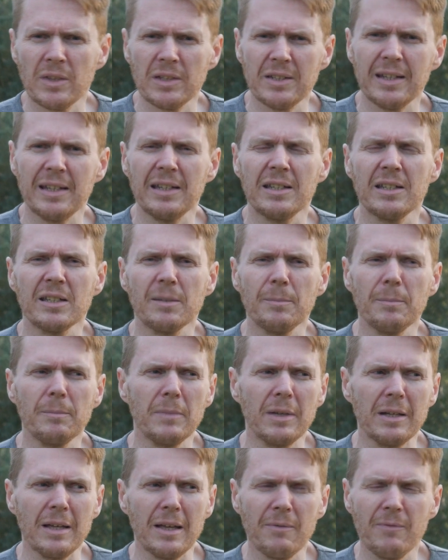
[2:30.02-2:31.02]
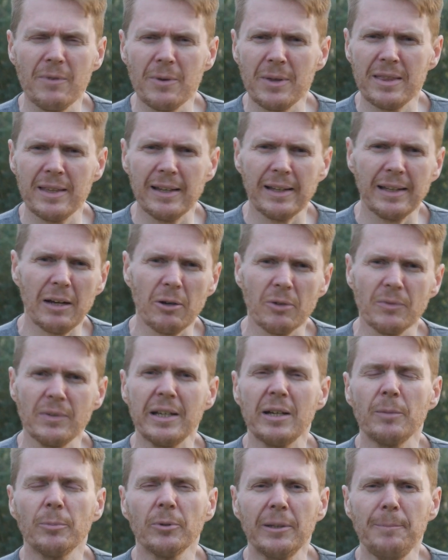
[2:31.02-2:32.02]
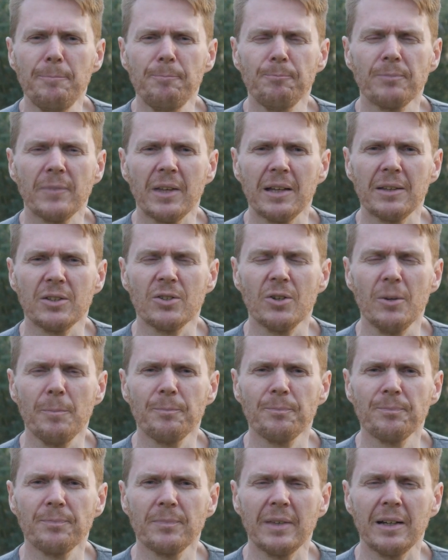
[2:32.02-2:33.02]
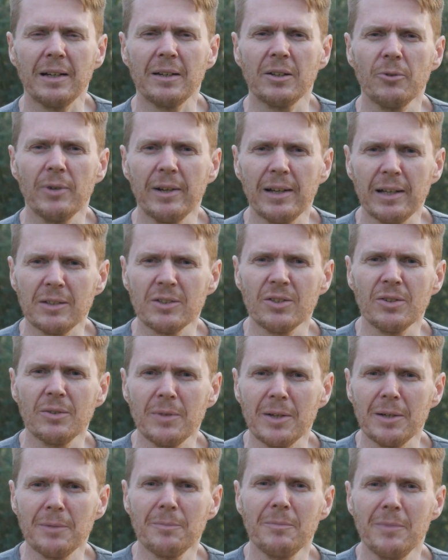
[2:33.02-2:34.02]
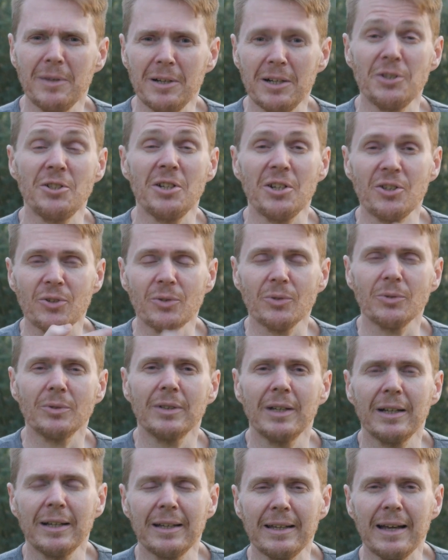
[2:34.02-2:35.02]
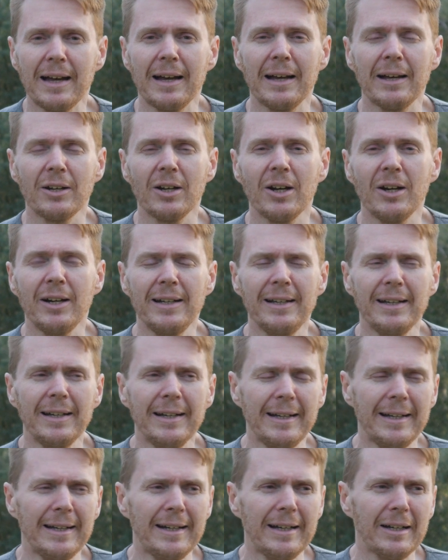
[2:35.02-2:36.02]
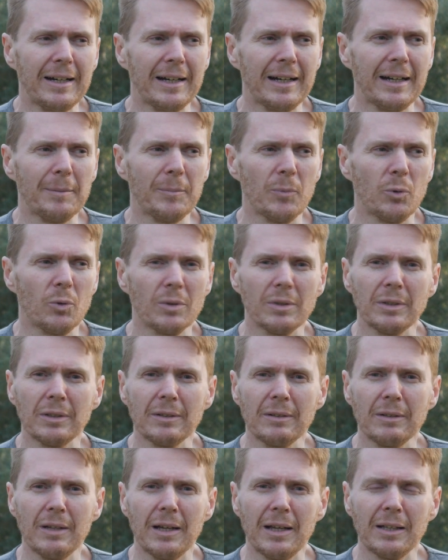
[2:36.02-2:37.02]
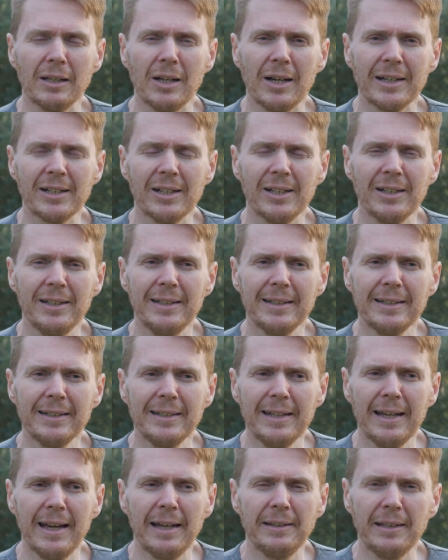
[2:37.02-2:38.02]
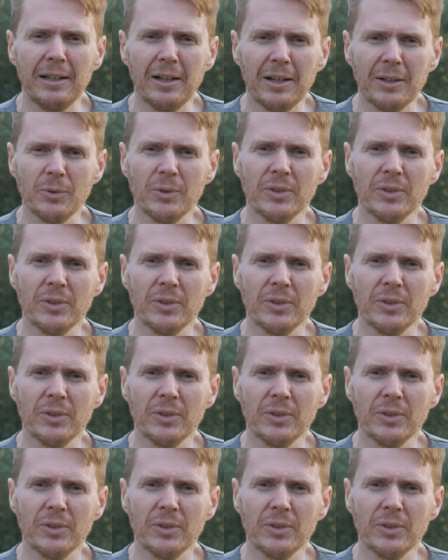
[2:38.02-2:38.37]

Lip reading: sticking a very thin layer of neoprene at the top, creating a sort of an additional guide or light guide. And then I